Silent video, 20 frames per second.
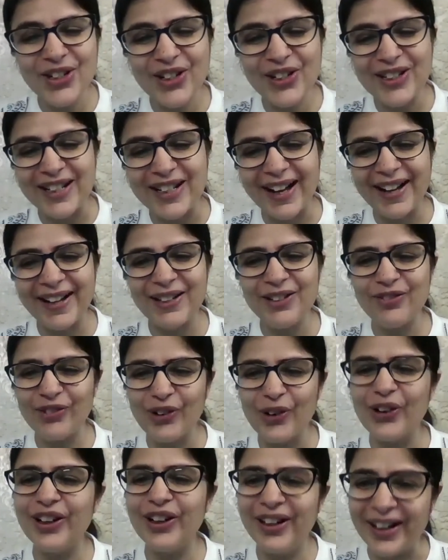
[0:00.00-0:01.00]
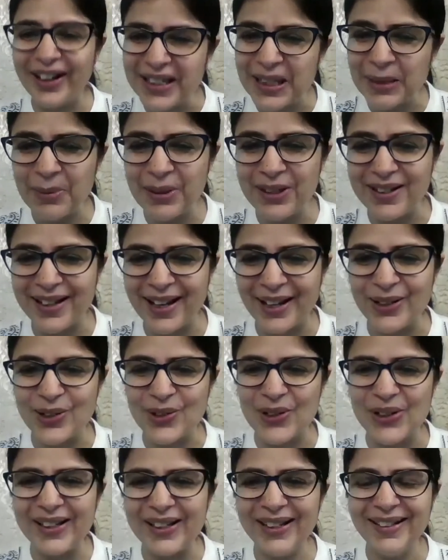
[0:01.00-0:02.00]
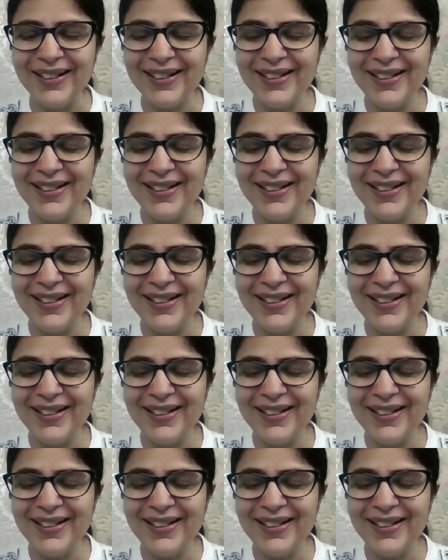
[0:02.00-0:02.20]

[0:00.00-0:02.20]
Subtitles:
her diet for her husband, actually.